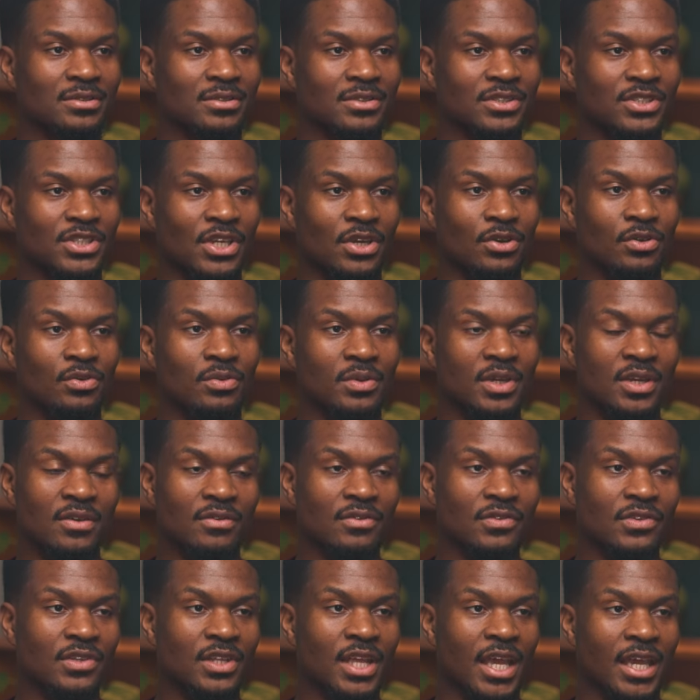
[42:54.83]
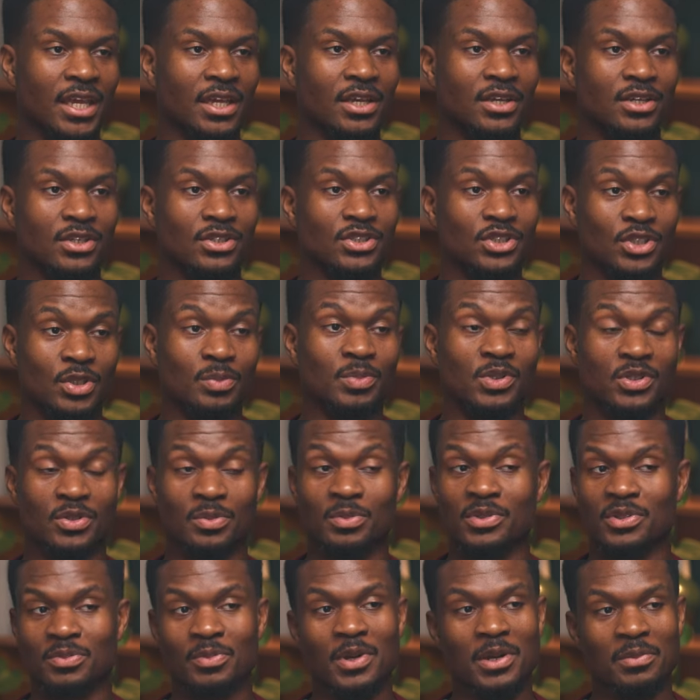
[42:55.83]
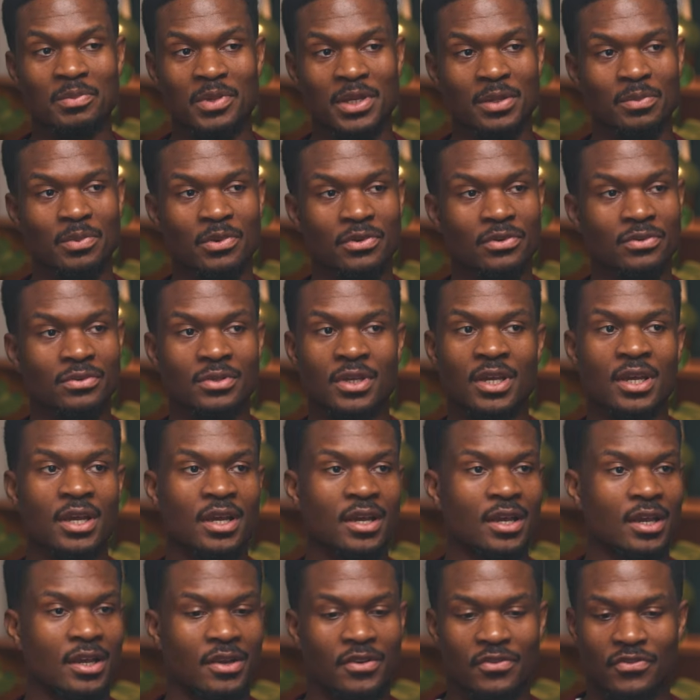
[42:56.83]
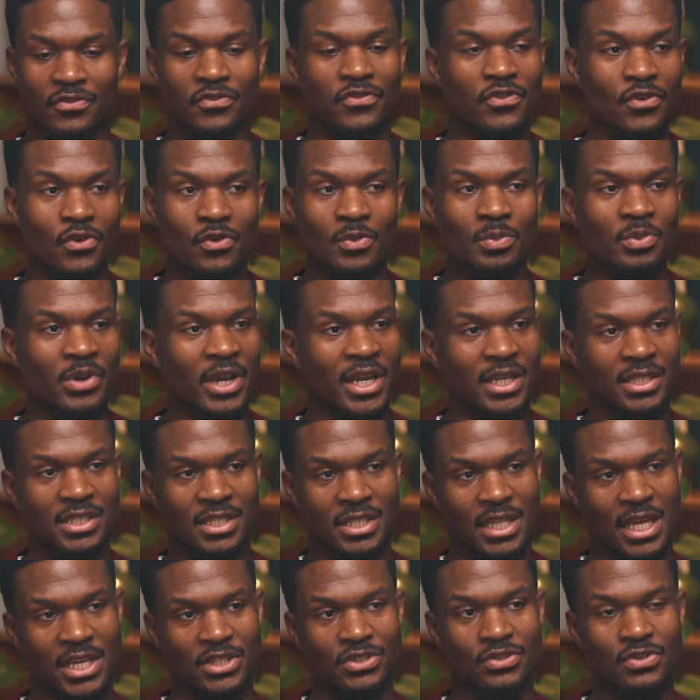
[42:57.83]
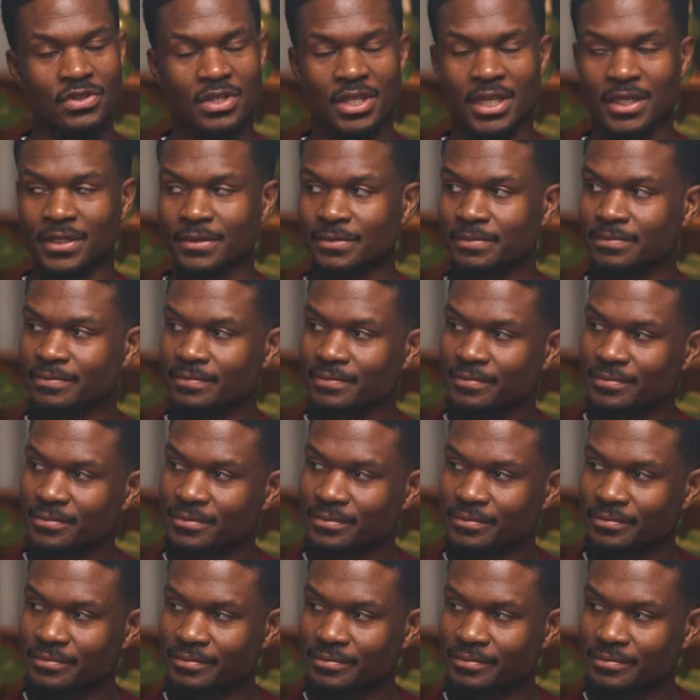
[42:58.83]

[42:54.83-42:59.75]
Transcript: So even like super smart people fall prey to that sort of thing.